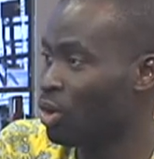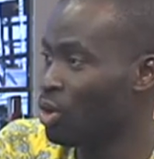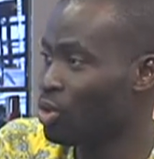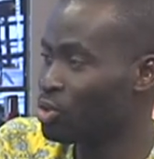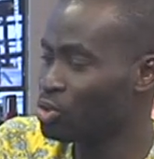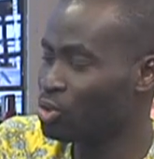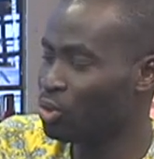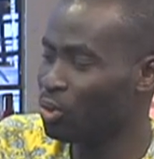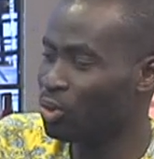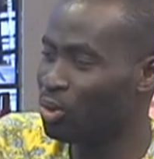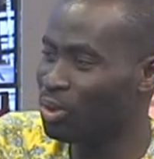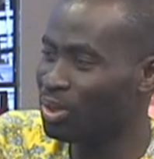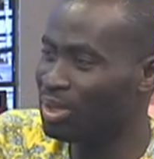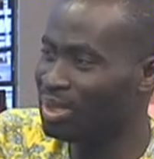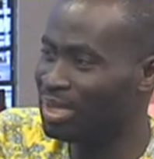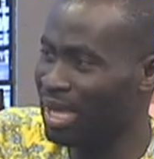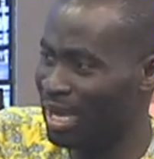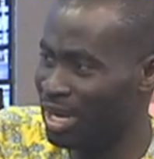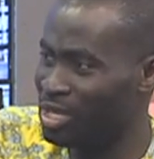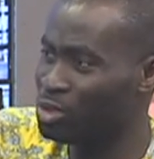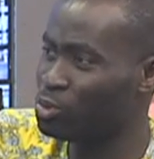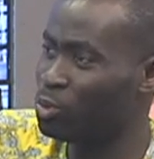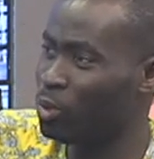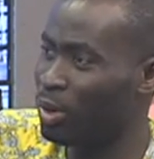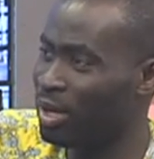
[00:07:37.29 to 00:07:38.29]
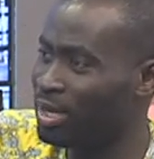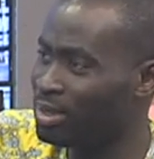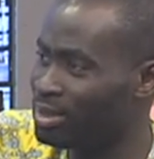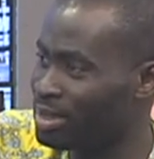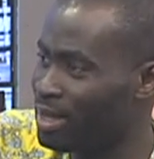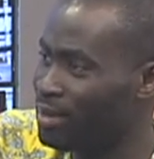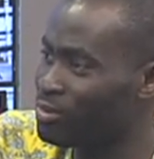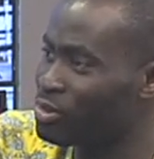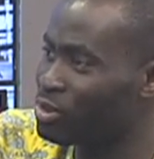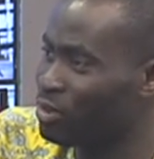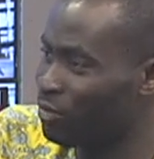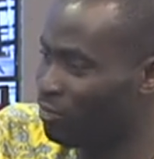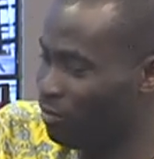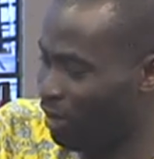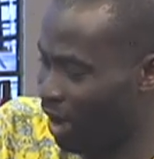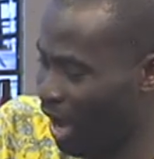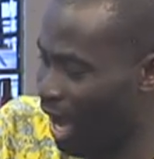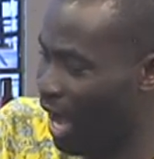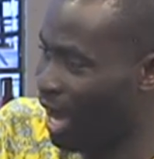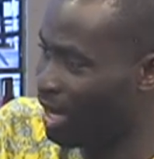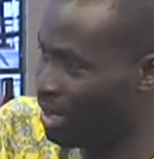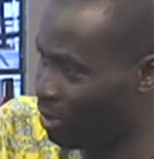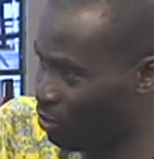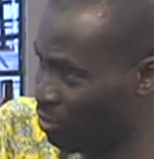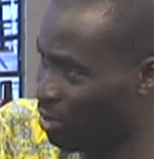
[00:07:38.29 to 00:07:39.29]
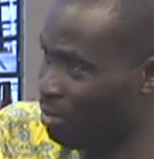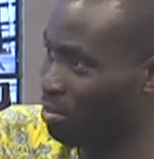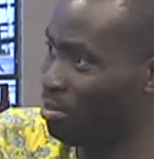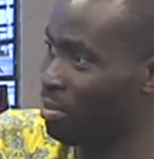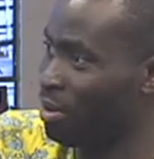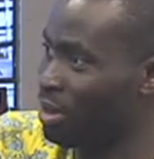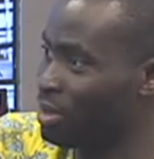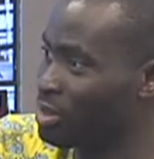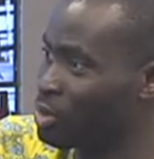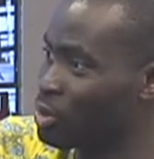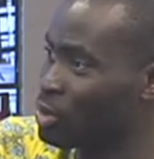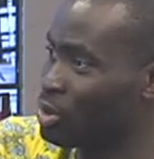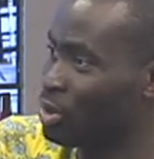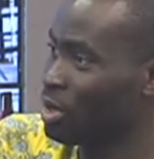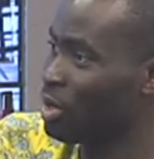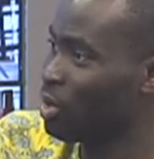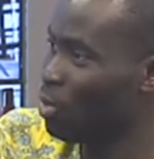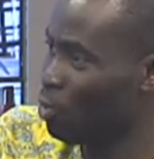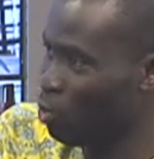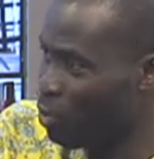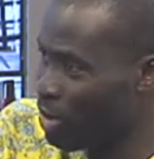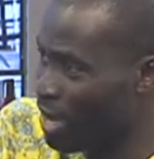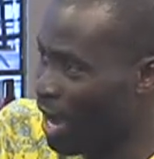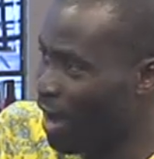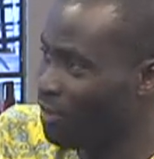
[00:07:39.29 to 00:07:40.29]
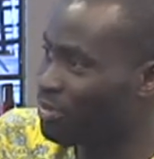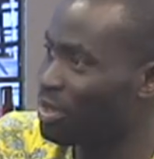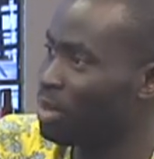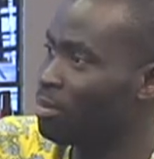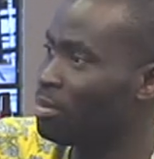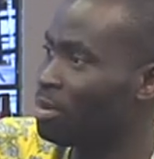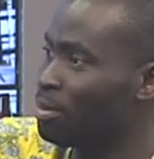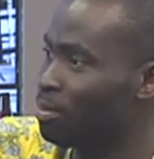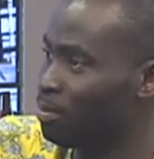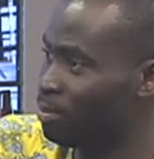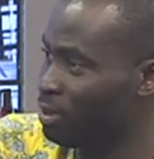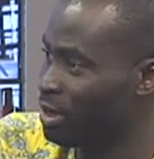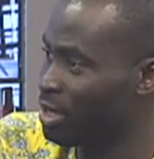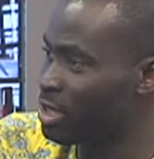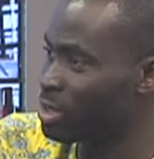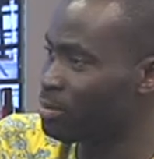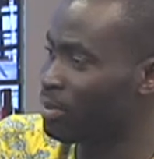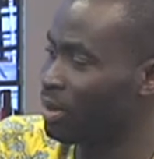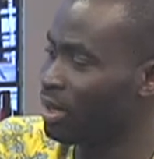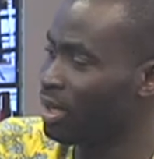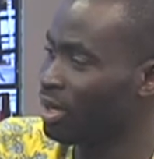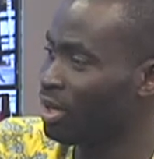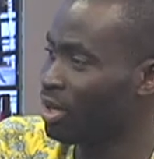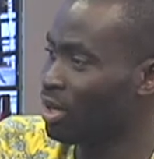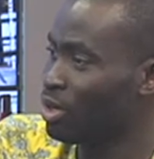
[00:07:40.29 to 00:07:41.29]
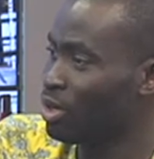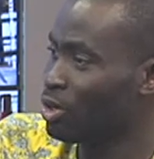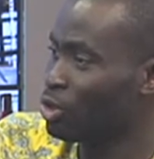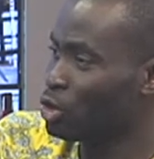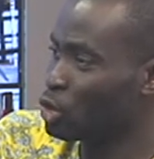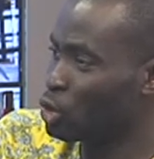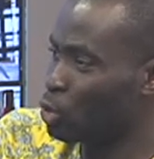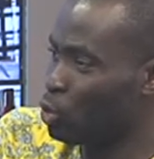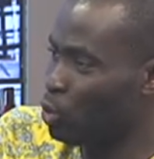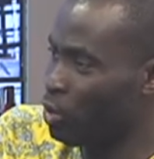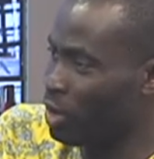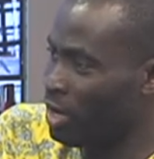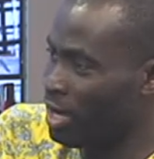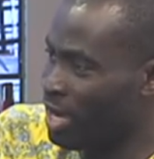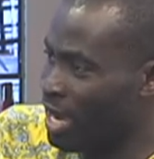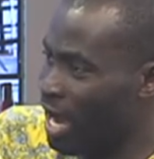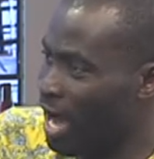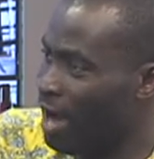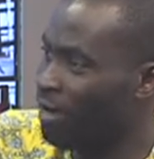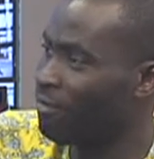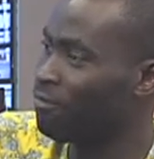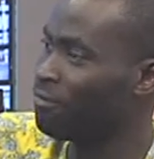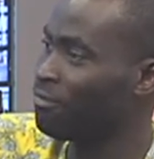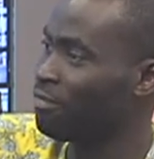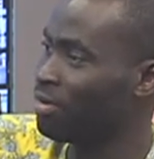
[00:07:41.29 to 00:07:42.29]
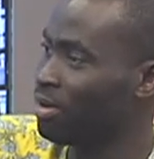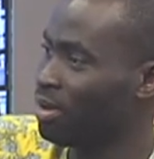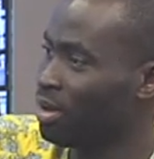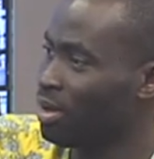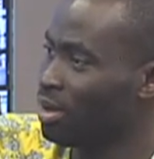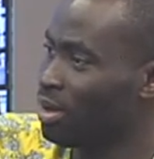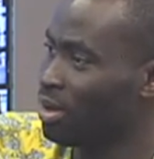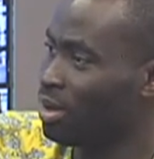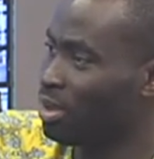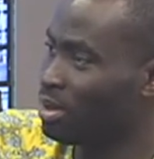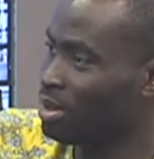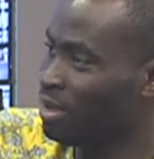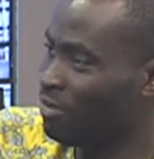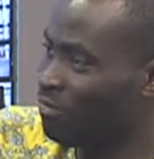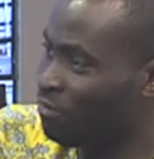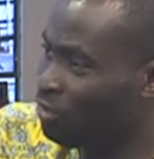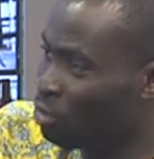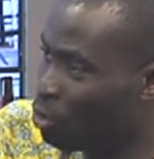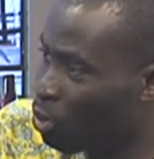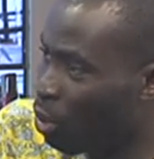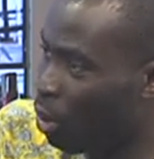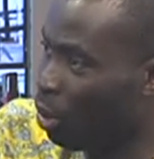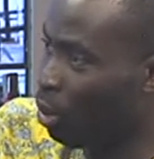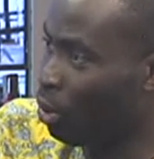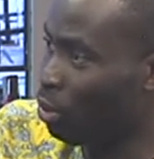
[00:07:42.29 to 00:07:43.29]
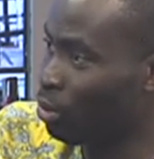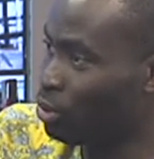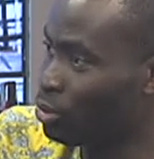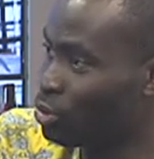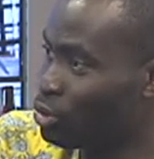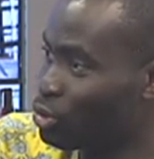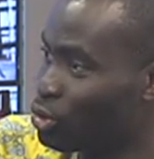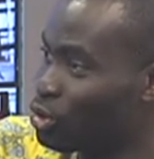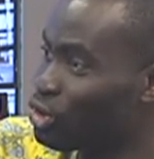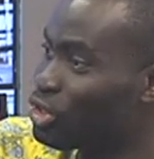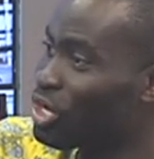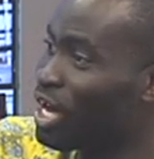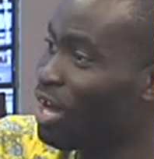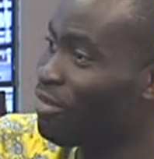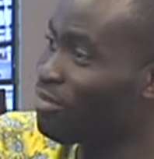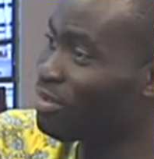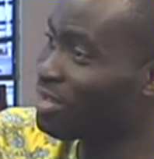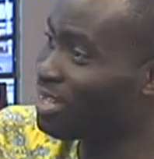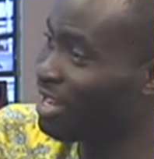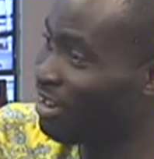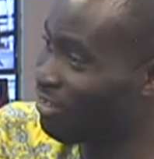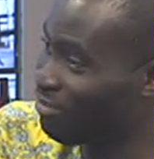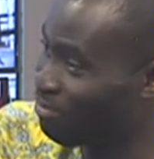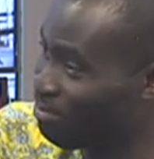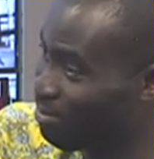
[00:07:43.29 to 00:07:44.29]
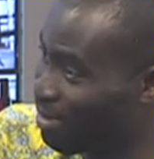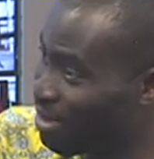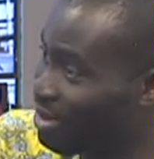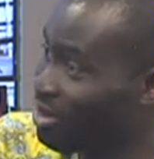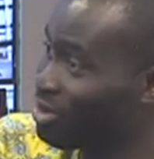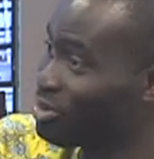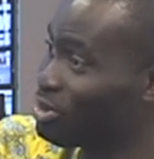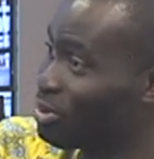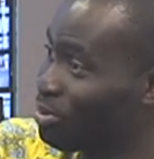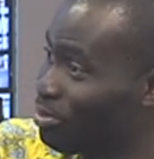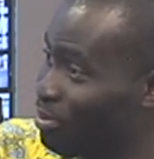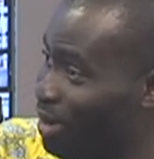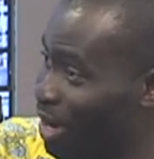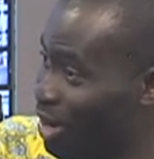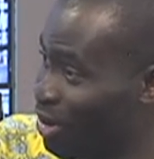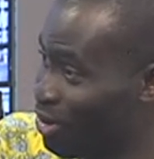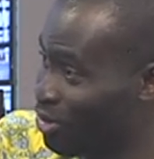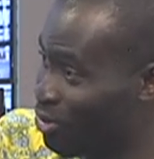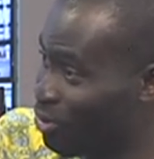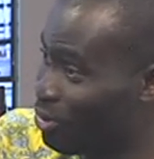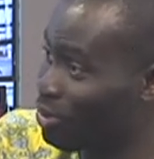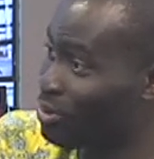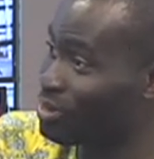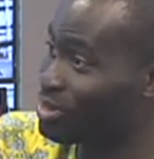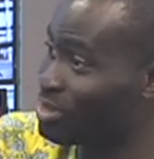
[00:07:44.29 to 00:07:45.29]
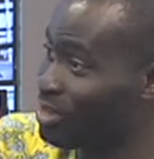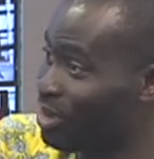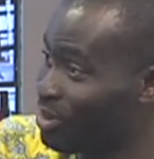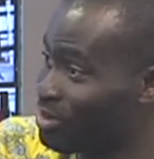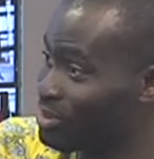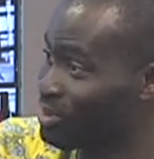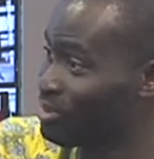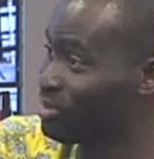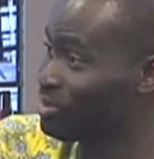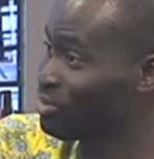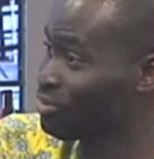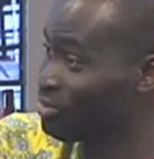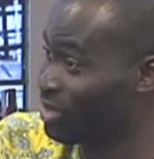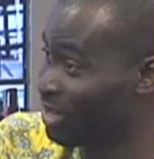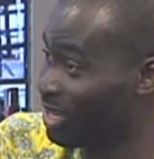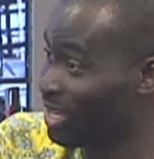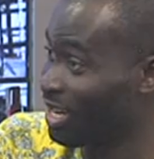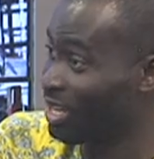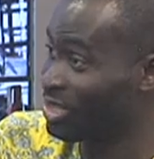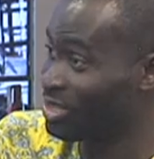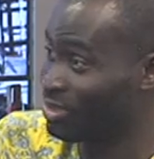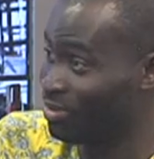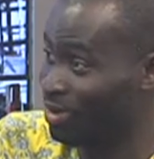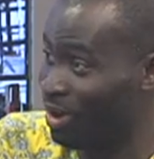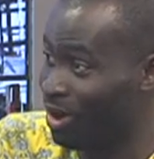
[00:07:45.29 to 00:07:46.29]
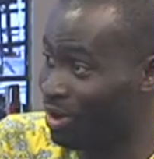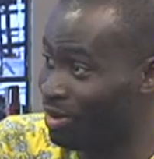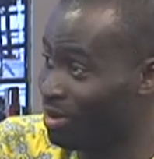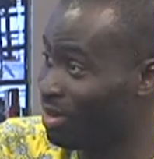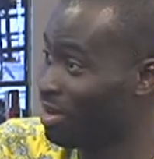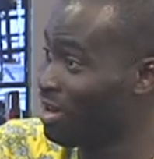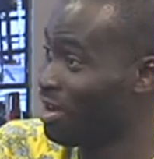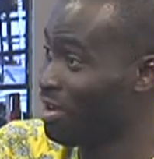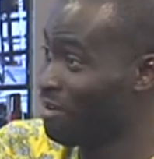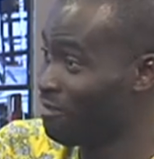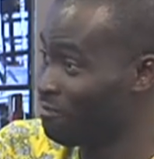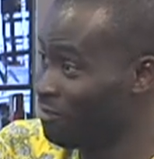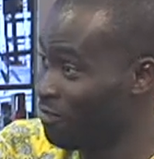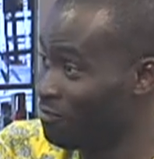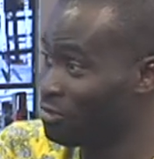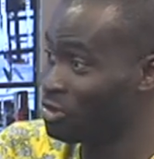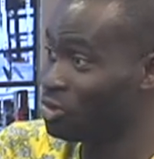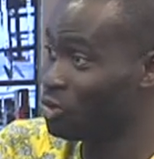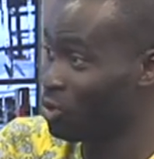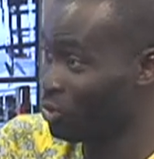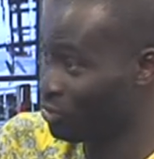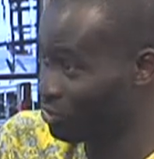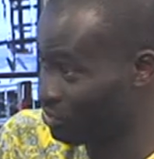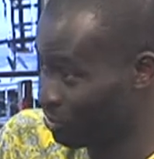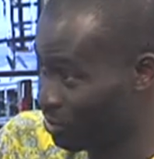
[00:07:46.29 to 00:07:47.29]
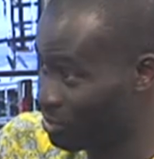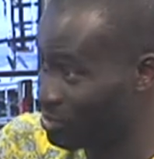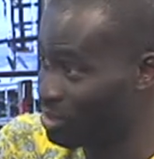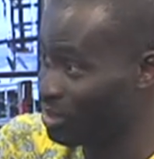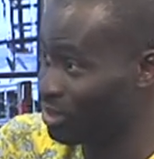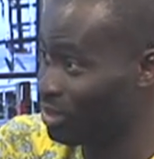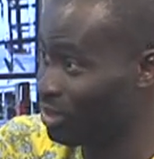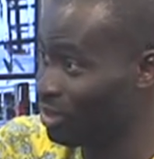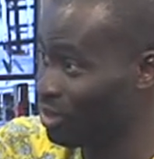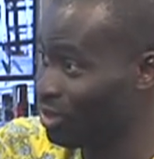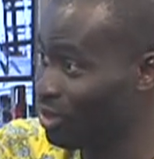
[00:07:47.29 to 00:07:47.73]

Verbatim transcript: So that is where in terms of hard equipments, we have them in place, but do we have the fuel? Do you have enough money to buy crude is now still trading at around 50 or 60?